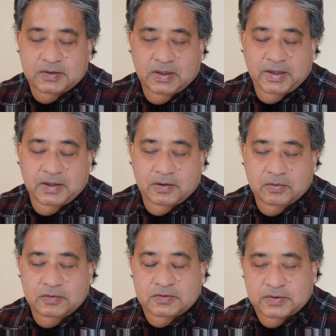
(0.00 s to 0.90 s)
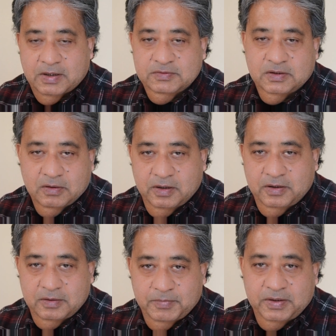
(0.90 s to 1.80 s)
So
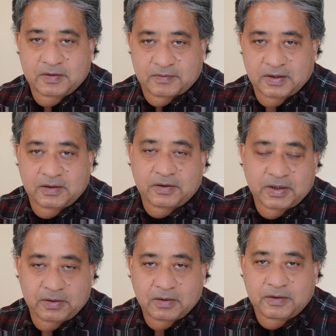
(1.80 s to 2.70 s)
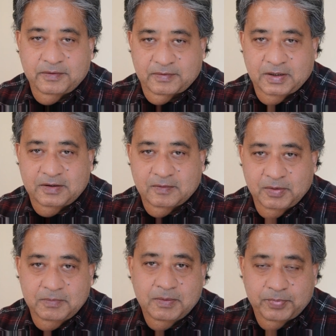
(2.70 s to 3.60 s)
$1,000 minus $800, that is
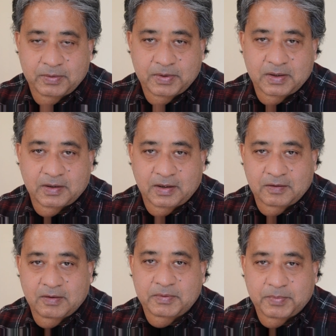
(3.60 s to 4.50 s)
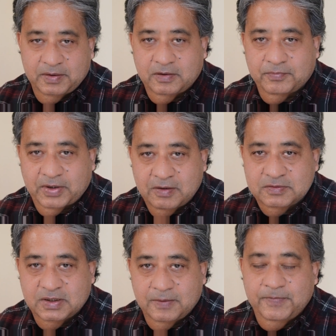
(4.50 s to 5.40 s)
minimum payment, and you have a budget of
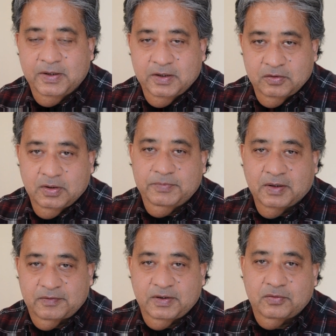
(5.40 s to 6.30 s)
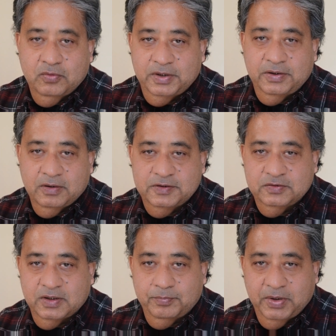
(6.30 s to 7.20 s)
1,000, you have extra $200
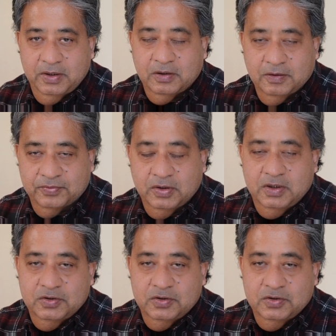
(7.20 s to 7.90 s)
you can pay it off.